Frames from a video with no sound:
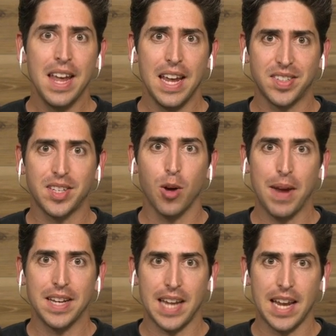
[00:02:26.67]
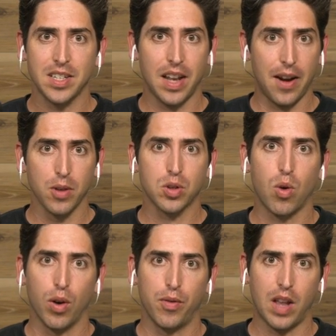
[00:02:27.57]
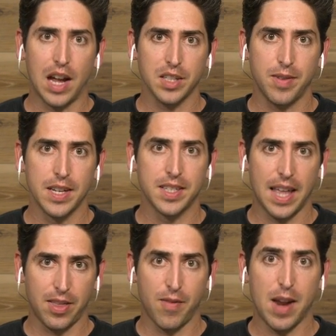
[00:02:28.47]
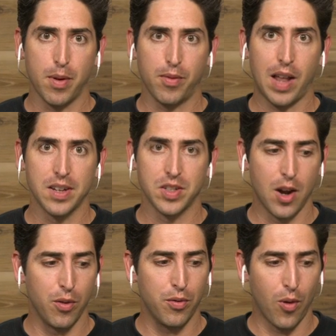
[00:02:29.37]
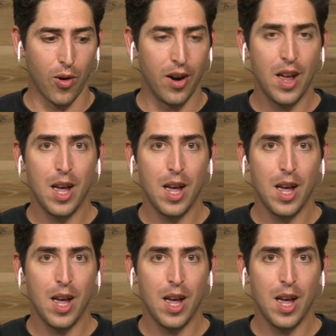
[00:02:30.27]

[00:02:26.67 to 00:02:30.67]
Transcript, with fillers: it still maintains a lot of those core philosophies that the Vaporfly is known for.